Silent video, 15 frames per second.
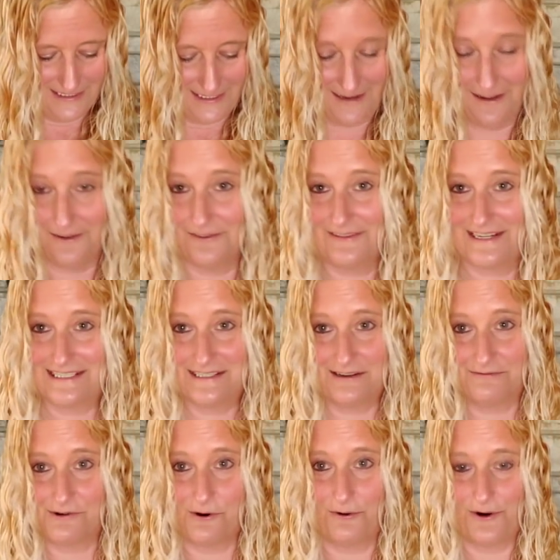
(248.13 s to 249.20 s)
Now, this,
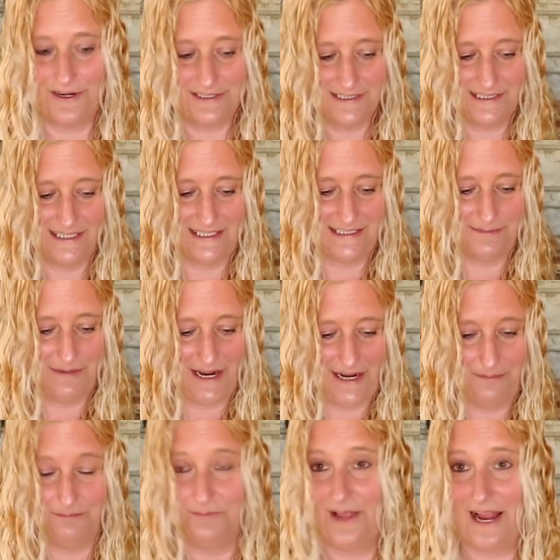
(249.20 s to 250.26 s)
of course, is
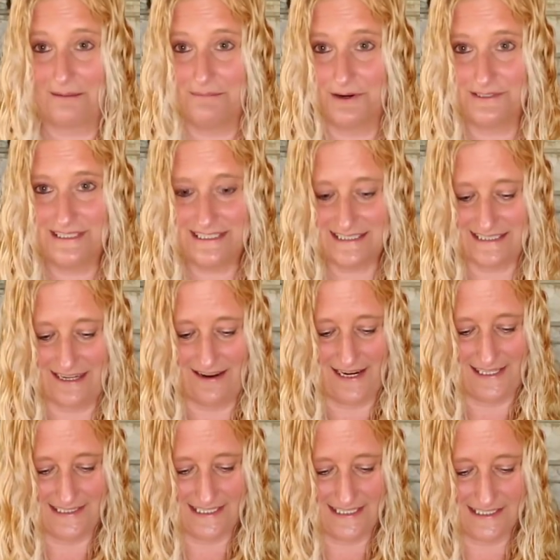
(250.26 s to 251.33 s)
by Blackbird Designs,